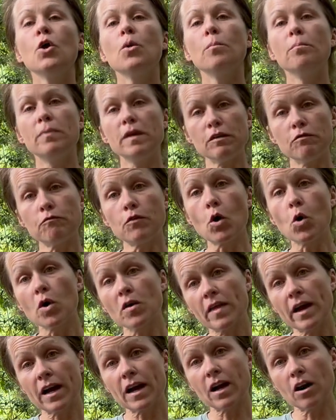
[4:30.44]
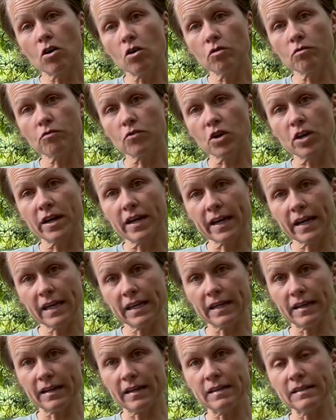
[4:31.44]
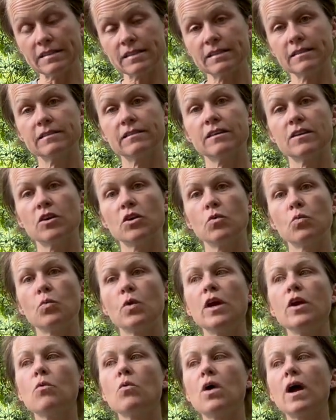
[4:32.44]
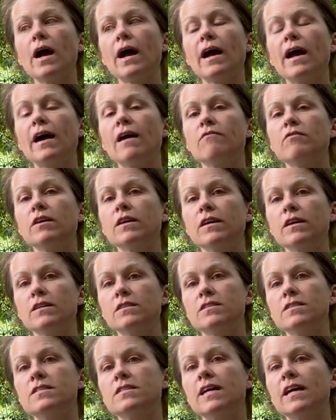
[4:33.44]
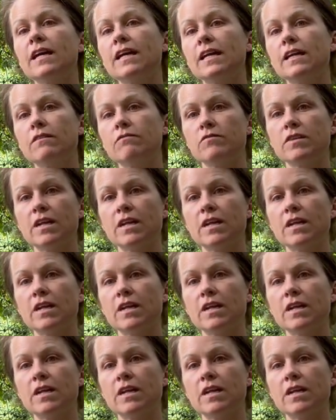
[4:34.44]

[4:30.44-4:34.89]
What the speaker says: before that cold front hit, we were having consecutive